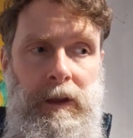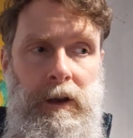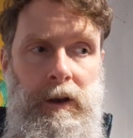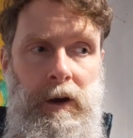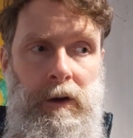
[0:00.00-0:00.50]

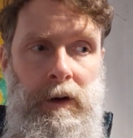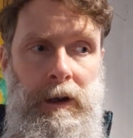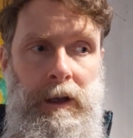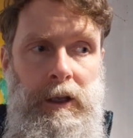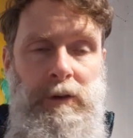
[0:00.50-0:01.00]
you know,
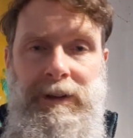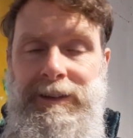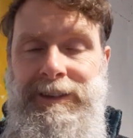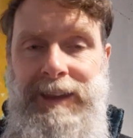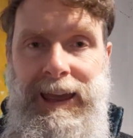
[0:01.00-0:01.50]
you
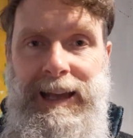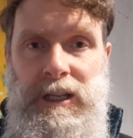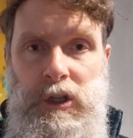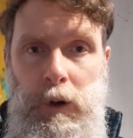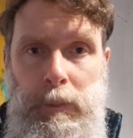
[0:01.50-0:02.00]
didn't dare
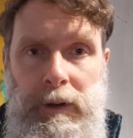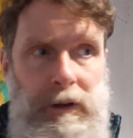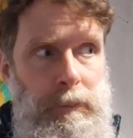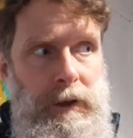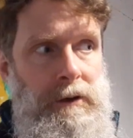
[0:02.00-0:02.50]
stop
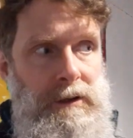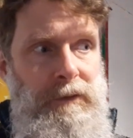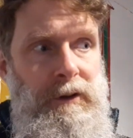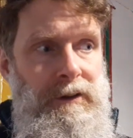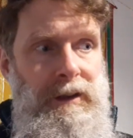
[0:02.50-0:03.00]
it, because
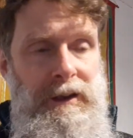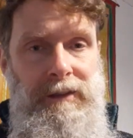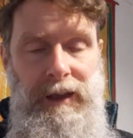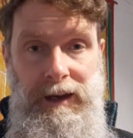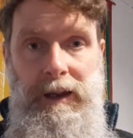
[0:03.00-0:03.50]
if you
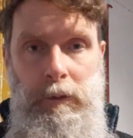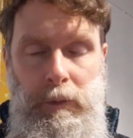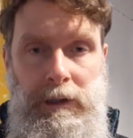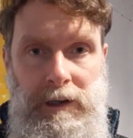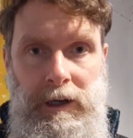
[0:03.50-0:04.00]
did, then it
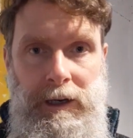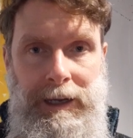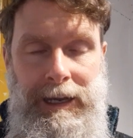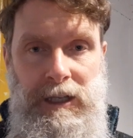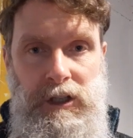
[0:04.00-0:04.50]
would turn
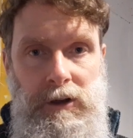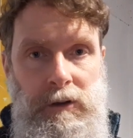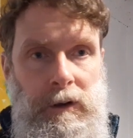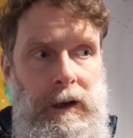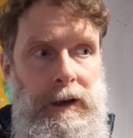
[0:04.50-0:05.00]
against
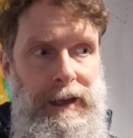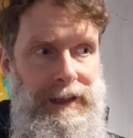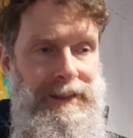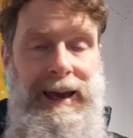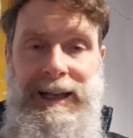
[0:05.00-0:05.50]
you.
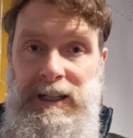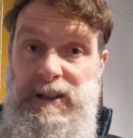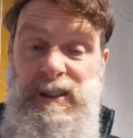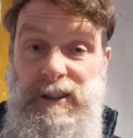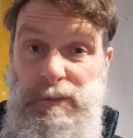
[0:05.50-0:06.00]
In that
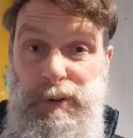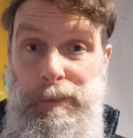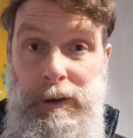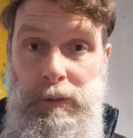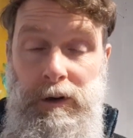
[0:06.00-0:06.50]
instance, it
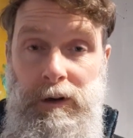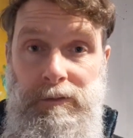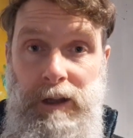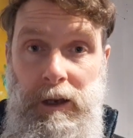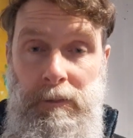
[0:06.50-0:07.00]
probably wouldn't
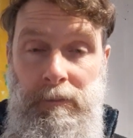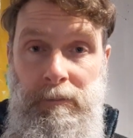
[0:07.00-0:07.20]
have done.